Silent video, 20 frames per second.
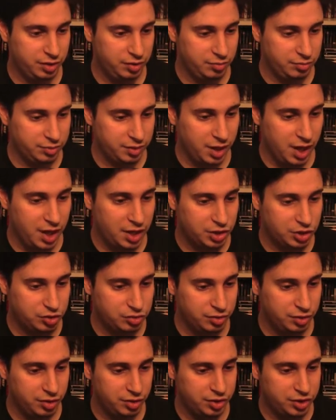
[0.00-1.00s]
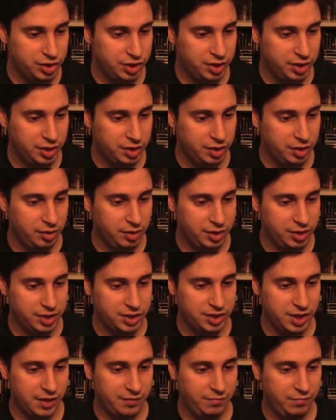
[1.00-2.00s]
Not a trilogy.
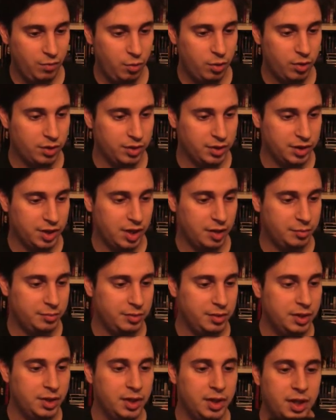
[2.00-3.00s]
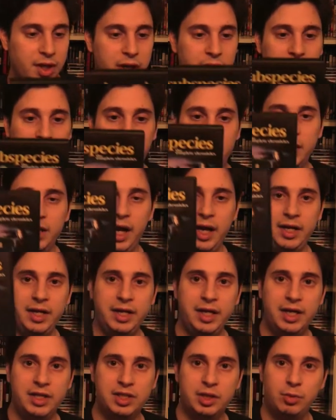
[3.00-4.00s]
There's like 4 of them, and I
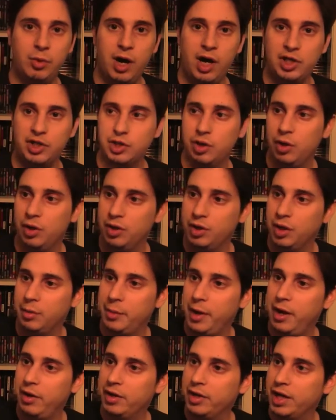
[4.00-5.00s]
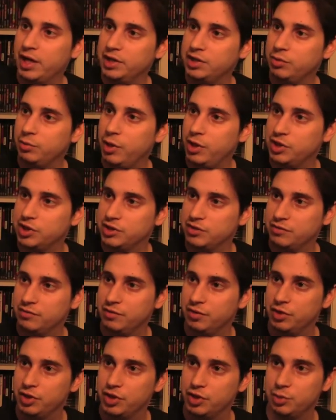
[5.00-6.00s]
didn't get to watch all of them. I only got to watch the
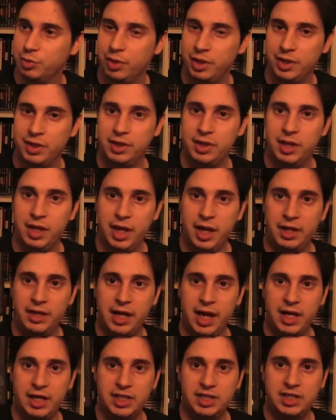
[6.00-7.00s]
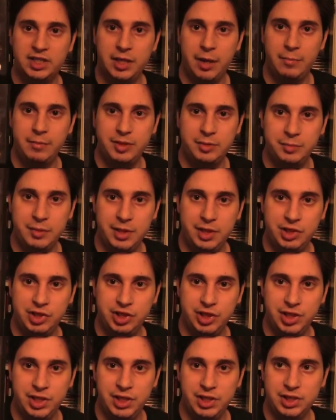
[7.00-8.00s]
first one, and that is
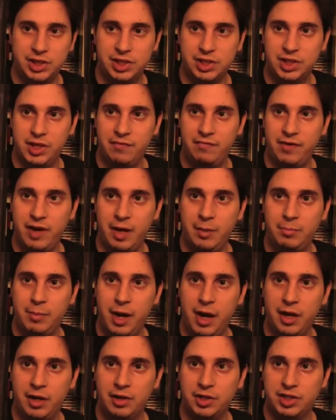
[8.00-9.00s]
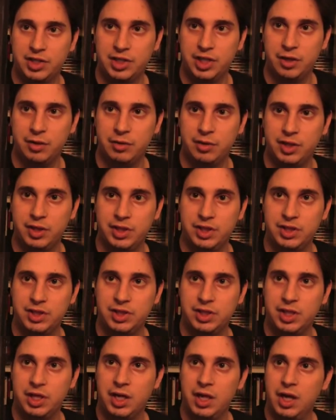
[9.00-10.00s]
Subspecies. It's a vampire
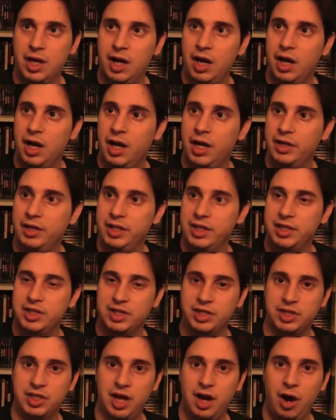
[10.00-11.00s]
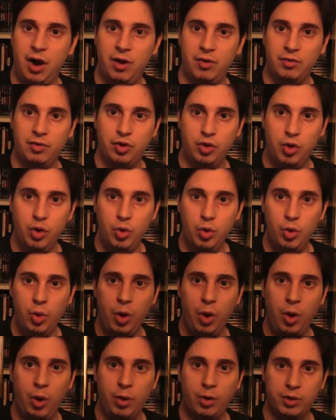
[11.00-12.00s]
series, and this is a cool
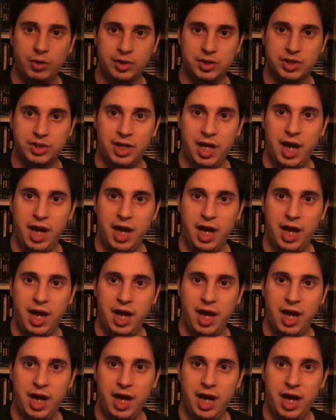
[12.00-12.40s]
horror.